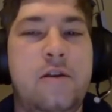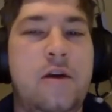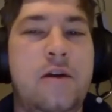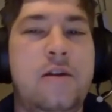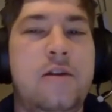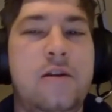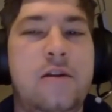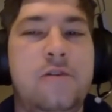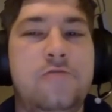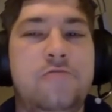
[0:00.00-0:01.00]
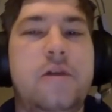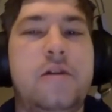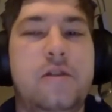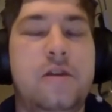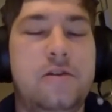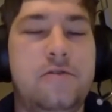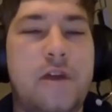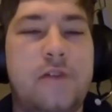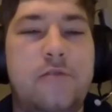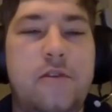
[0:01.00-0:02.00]
I didn't directly
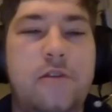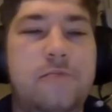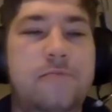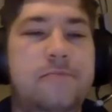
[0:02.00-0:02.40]
interact with you.